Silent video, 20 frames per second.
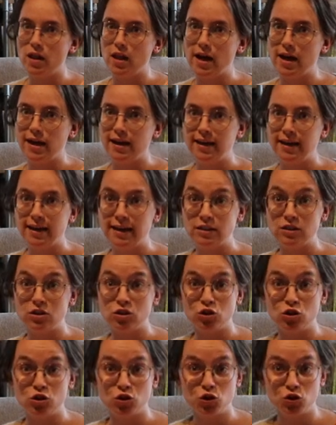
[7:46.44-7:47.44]
well, I
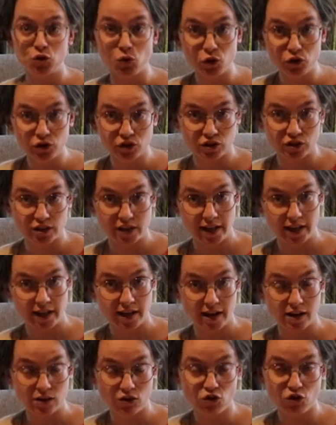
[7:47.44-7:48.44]
can shorten, I
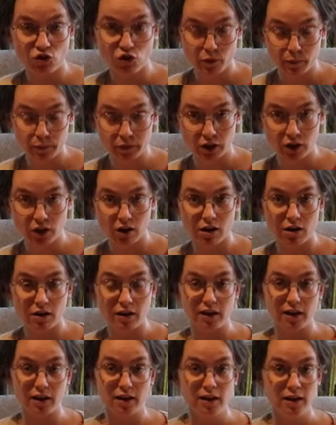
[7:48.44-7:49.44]
can crop the
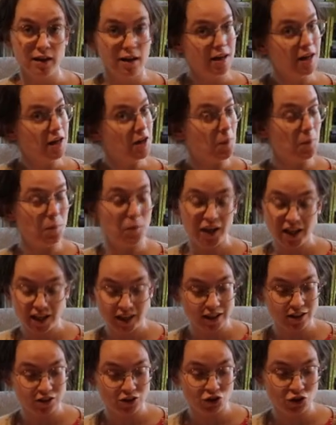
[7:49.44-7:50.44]
cardigan,
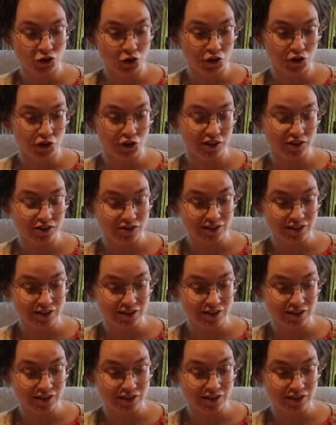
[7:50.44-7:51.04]
make it shorter